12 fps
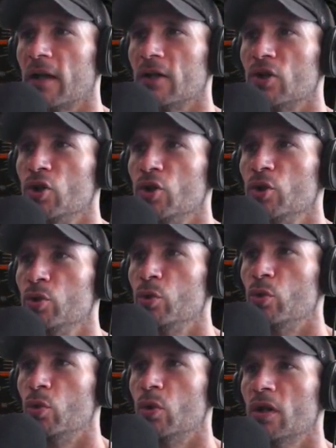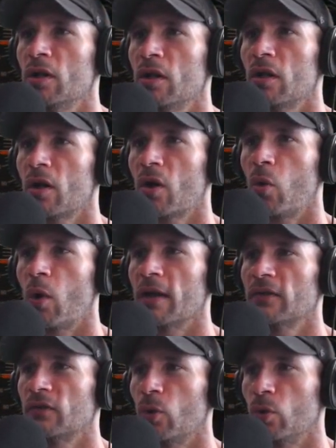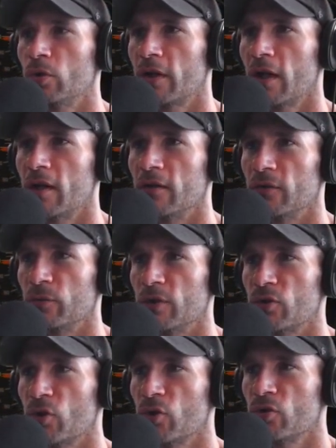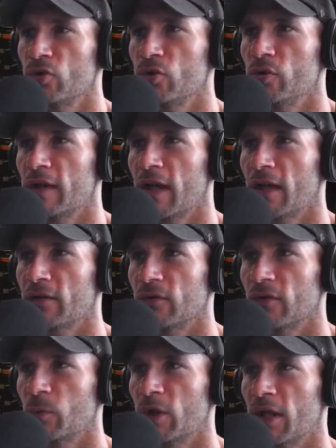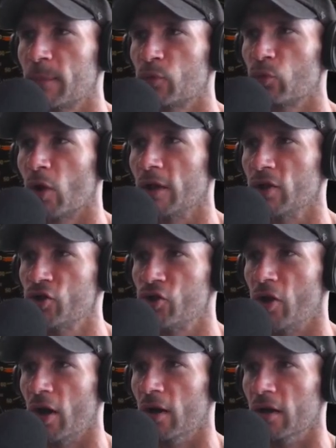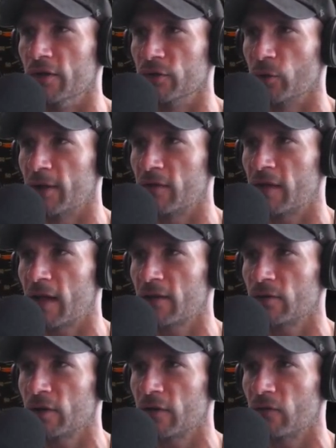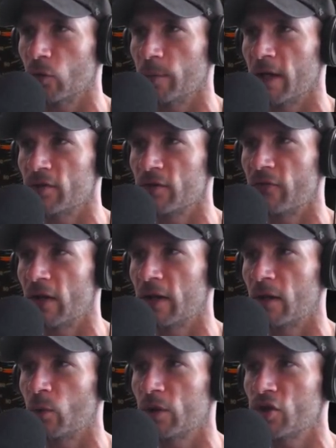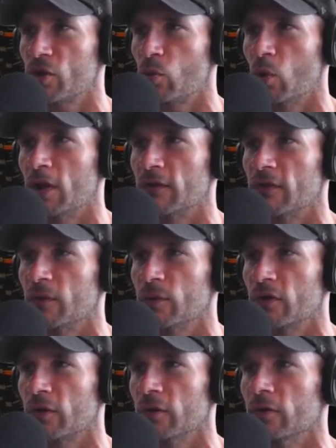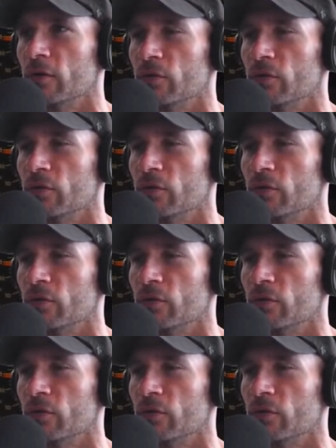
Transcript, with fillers: a new quest, Old Guns, return to the castle. Someone named Ronnie Shaw has arrived at the castle looking for me. I should find out what she wants. Oh, it's a girl,